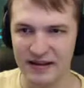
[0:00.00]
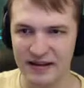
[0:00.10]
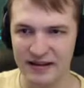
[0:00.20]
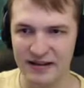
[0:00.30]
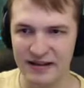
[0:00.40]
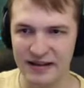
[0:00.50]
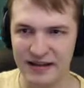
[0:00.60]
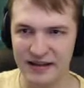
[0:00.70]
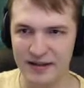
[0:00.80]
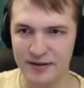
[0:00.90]

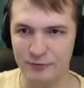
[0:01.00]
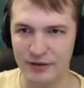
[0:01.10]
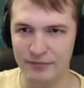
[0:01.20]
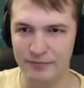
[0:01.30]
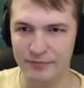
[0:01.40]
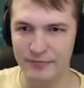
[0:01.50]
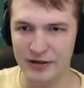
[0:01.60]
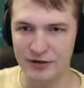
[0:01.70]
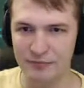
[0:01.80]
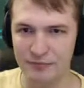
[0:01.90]
And we better
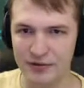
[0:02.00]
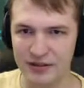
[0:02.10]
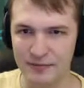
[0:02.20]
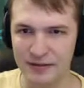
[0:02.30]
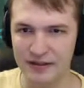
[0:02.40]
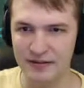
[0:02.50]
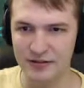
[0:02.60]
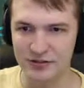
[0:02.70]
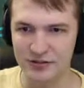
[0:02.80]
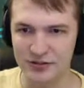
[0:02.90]
put them in the
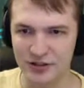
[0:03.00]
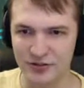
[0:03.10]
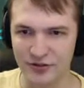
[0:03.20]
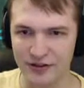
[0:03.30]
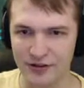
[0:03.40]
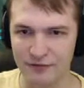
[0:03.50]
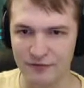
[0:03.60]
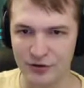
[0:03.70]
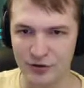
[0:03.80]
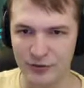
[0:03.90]
jar so they don't float
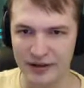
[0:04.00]
away.